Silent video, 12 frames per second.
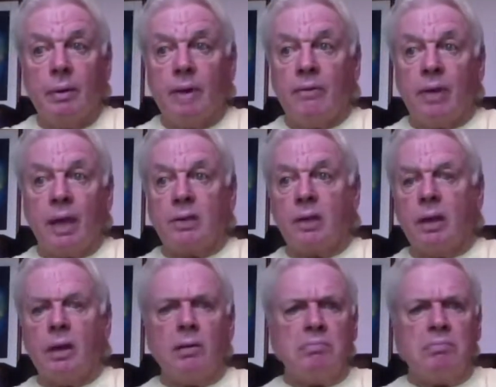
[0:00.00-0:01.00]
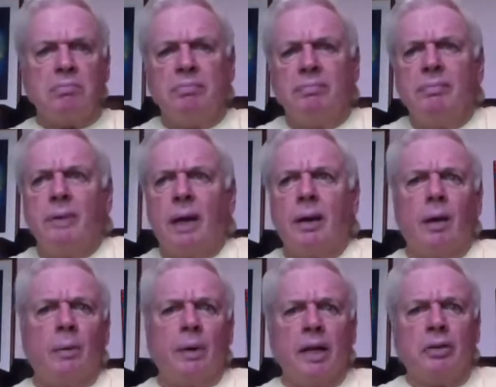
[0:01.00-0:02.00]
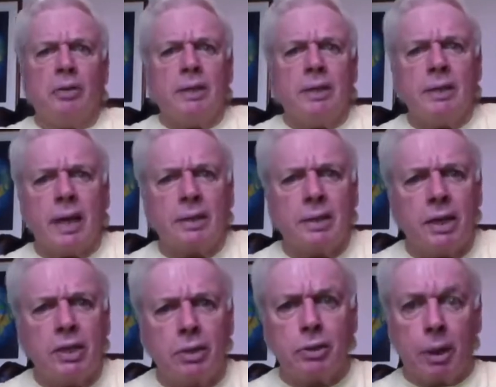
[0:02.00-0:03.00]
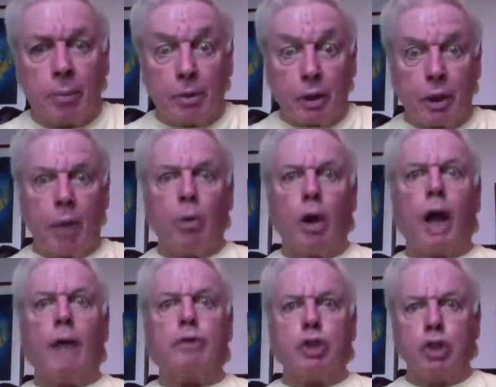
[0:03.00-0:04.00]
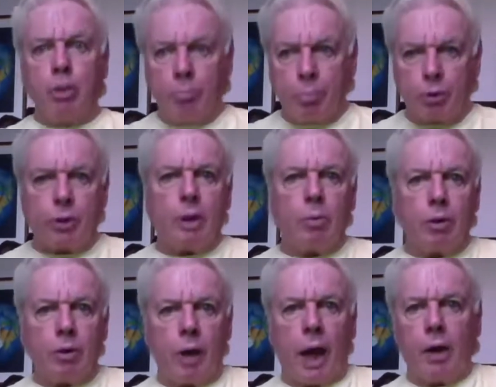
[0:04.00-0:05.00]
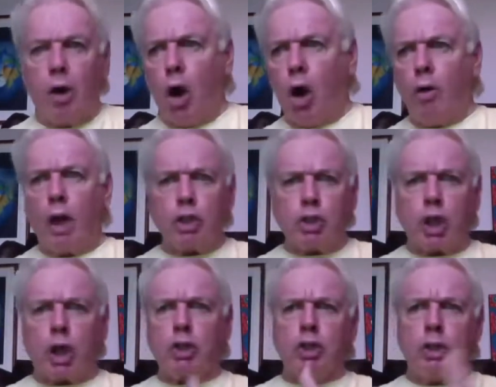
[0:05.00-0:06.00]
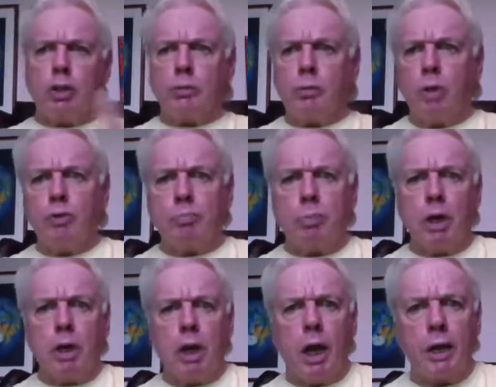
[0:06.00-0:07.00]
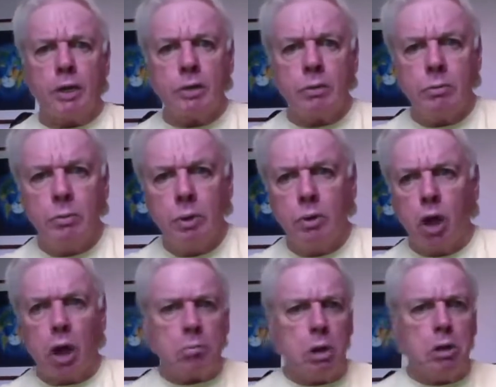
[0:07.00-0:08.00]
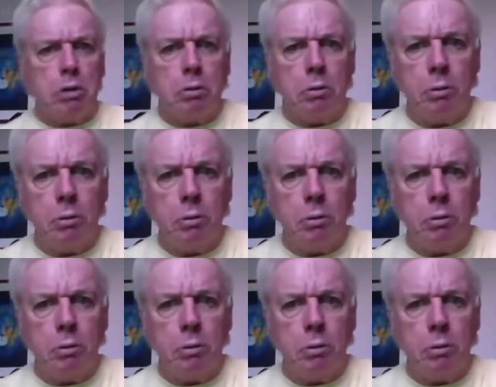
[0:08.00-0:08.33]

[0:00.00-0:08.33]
If there's an increase in taxation or something, they will have sympathy with that. Oh, they're taxing those billionaires like me.